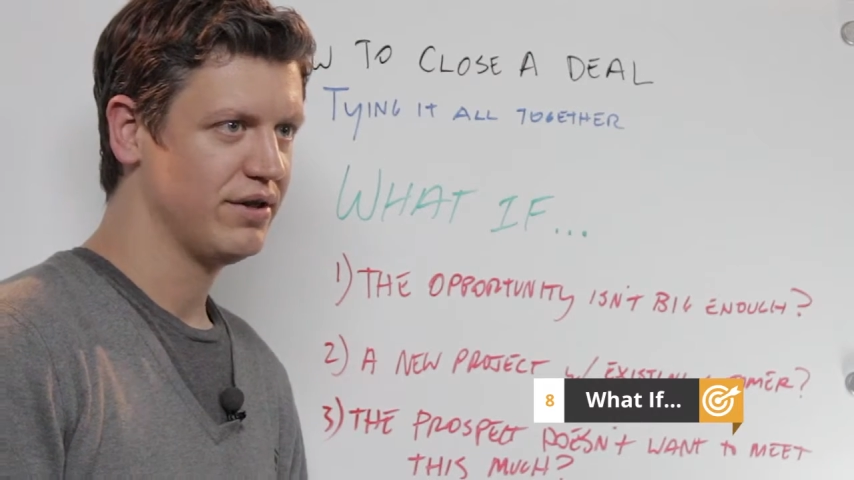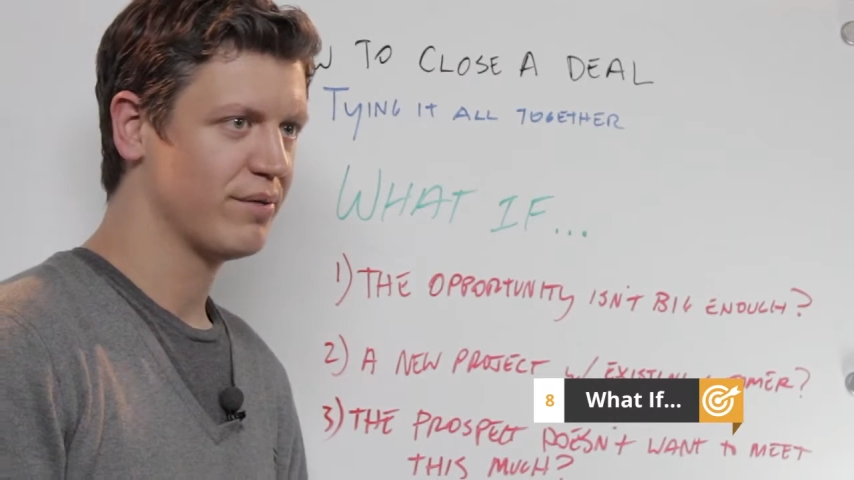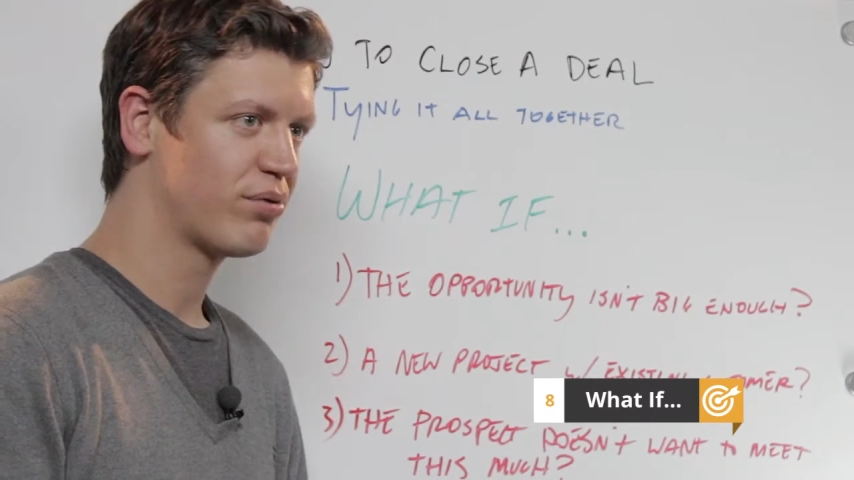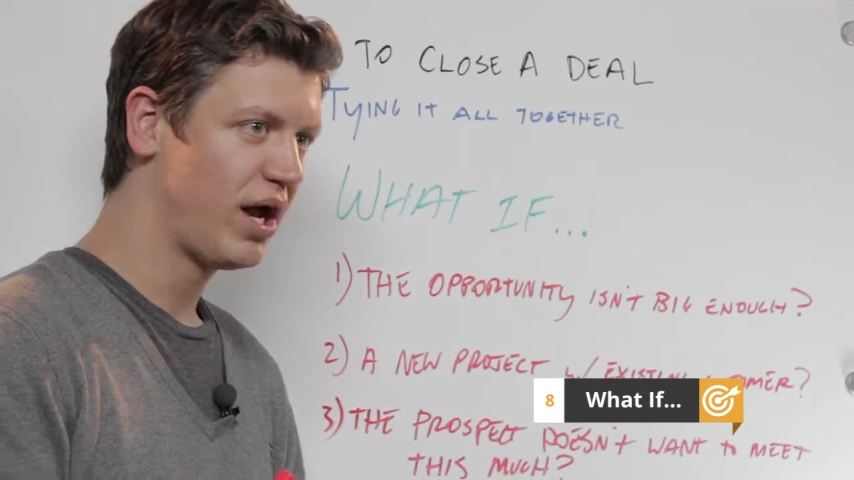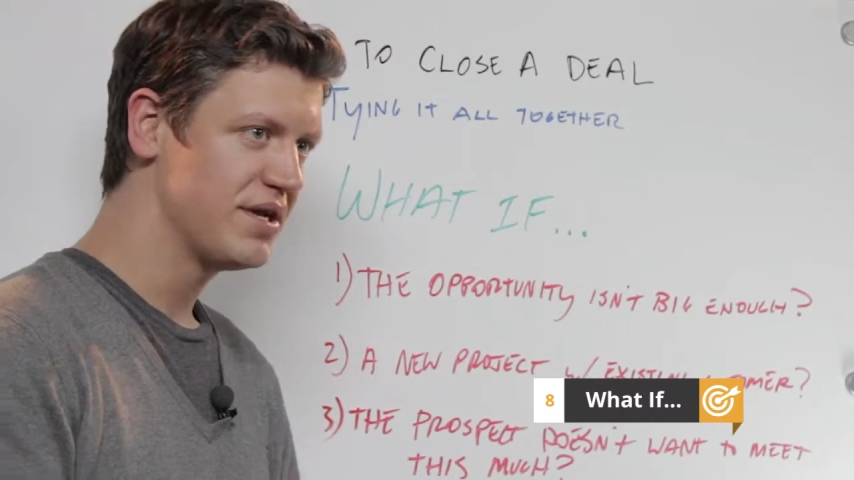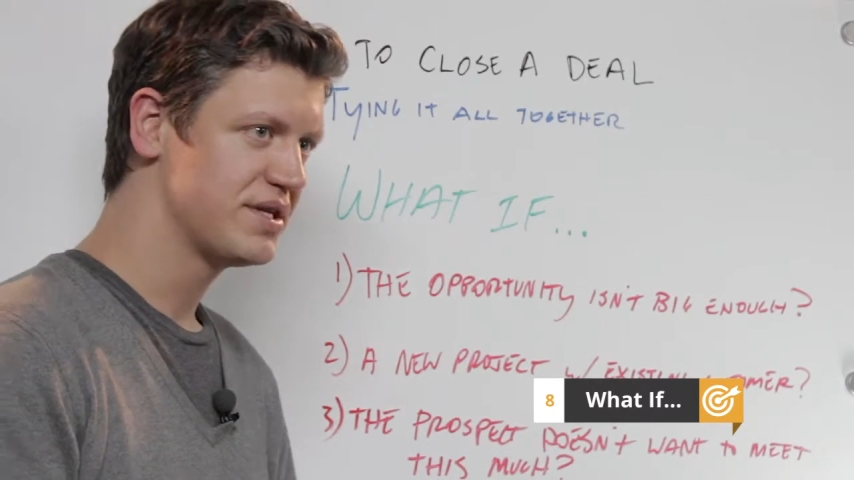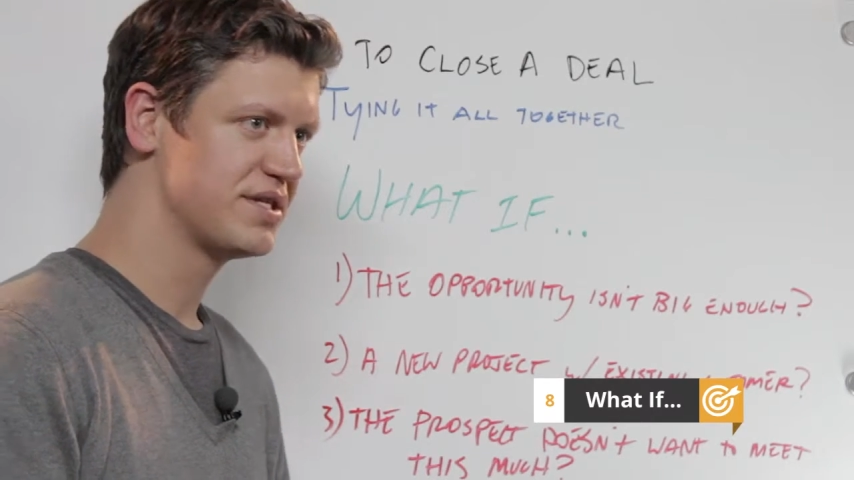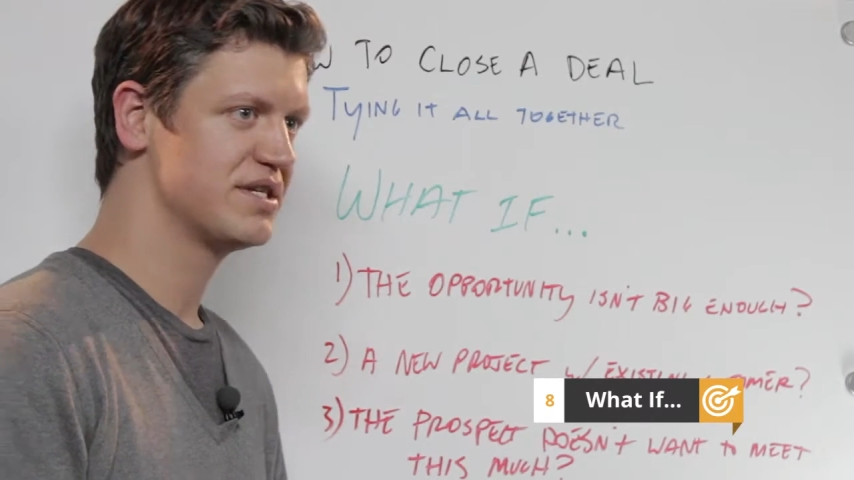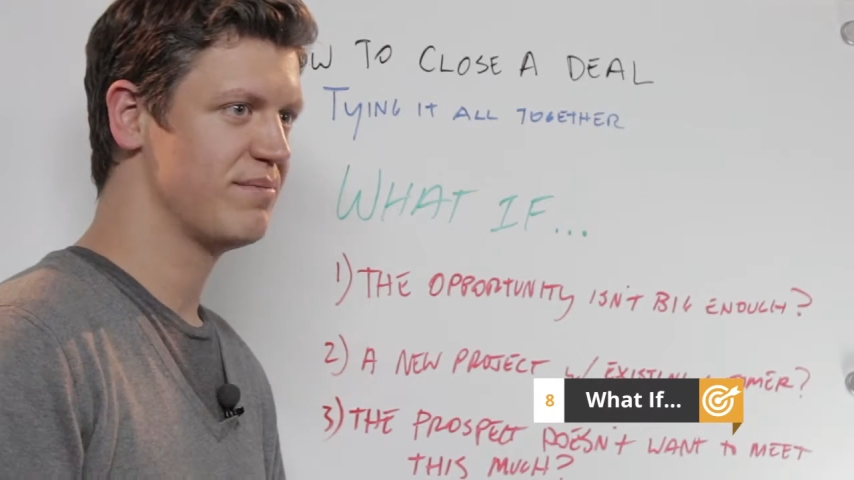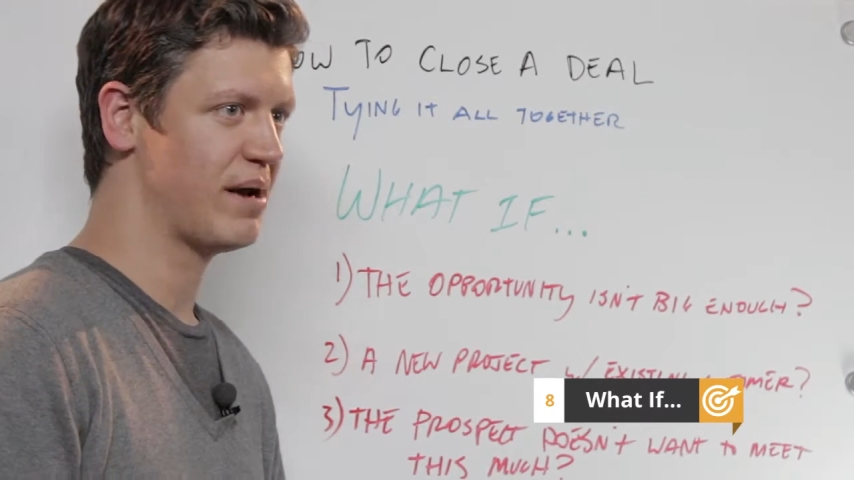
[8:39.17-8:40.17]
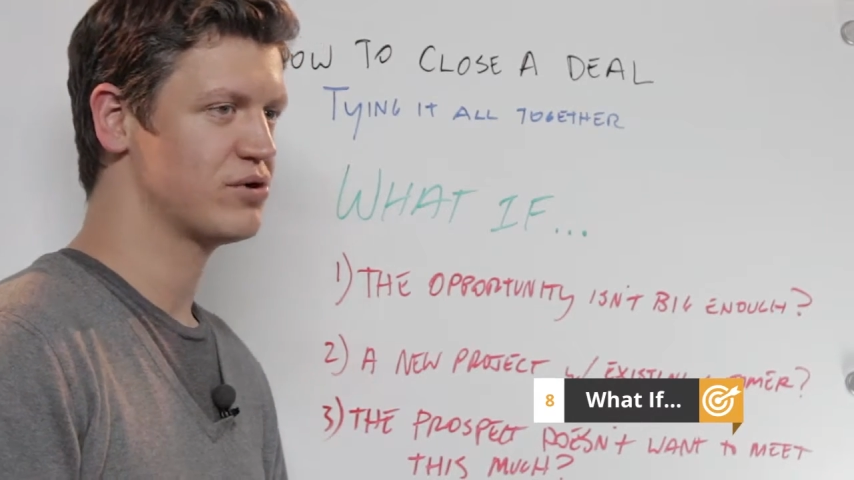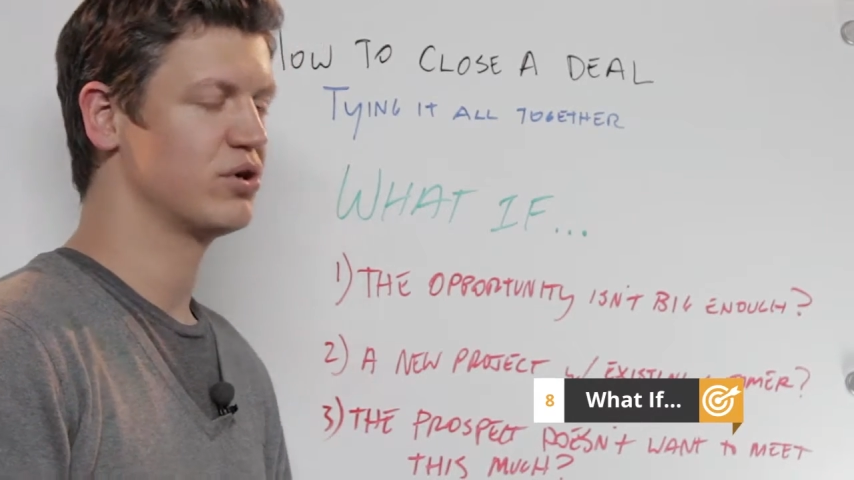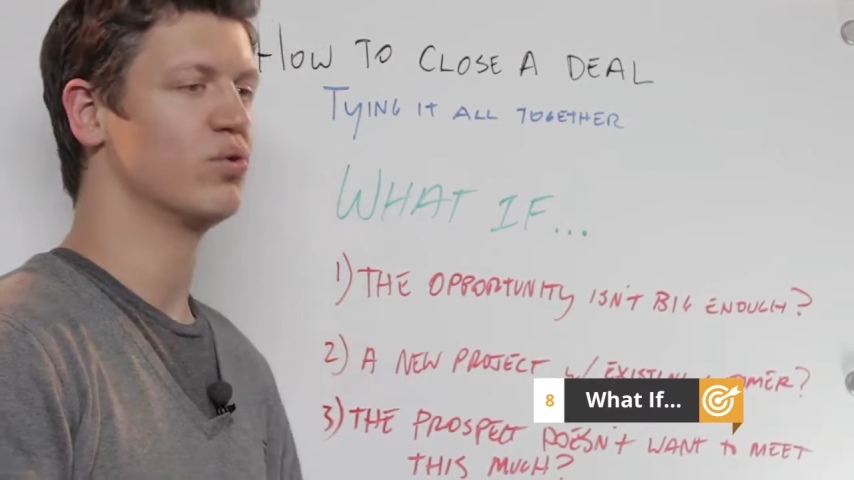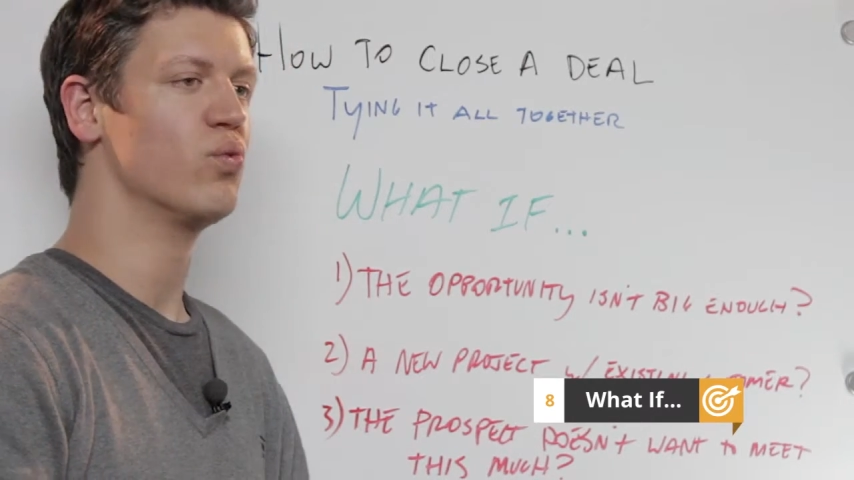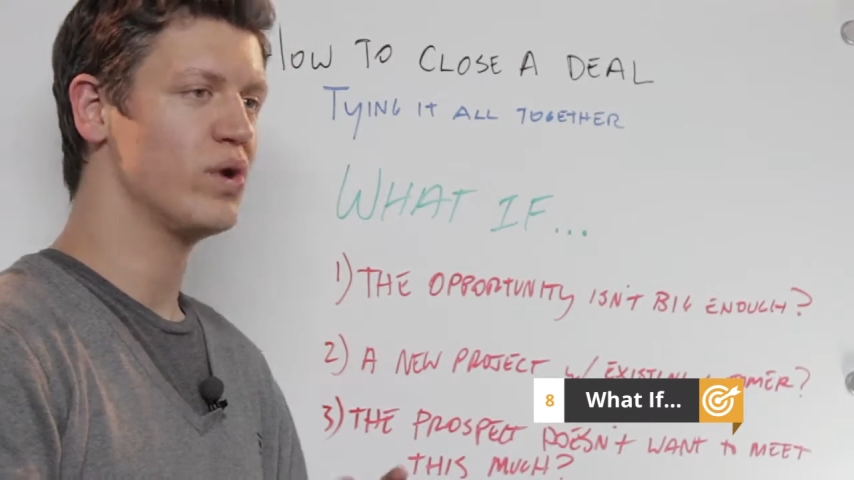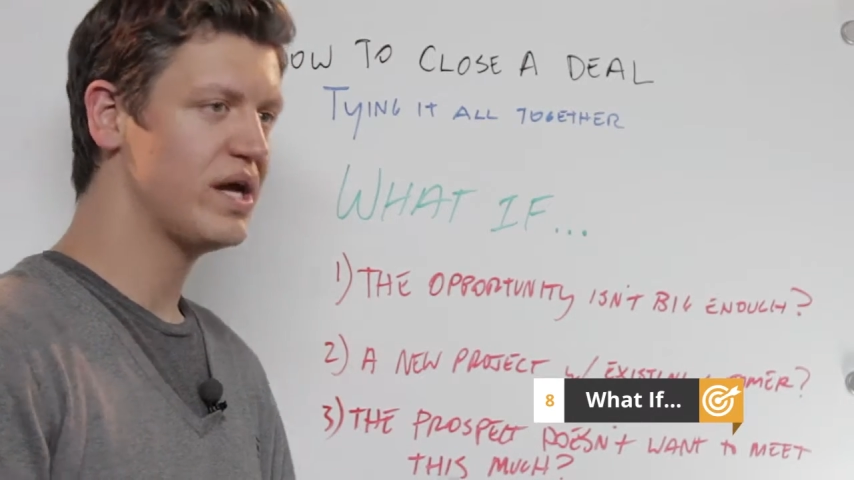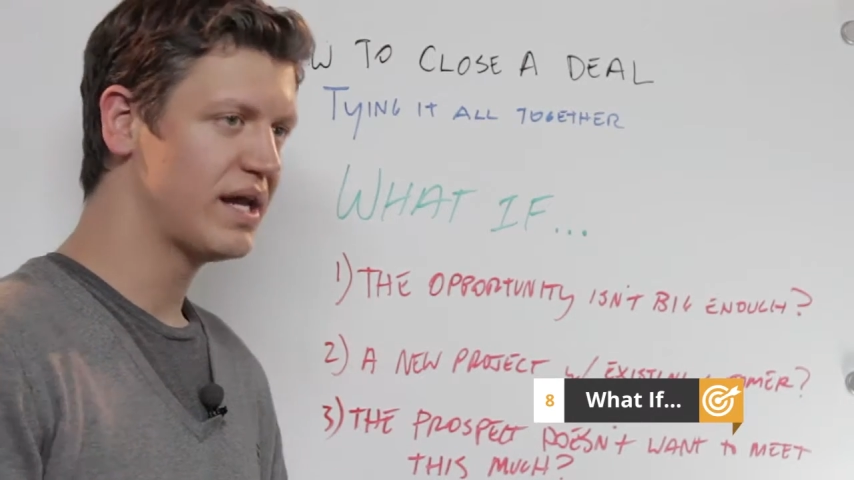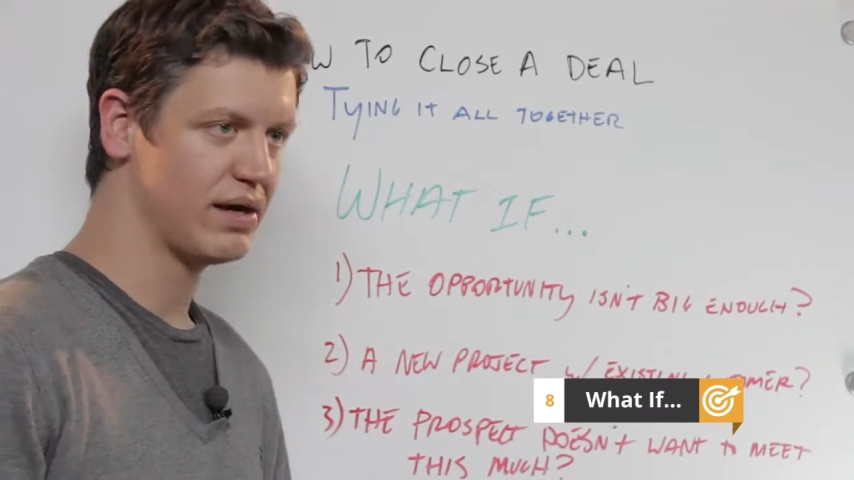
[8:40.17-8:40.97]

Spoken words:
The process is about trying to weed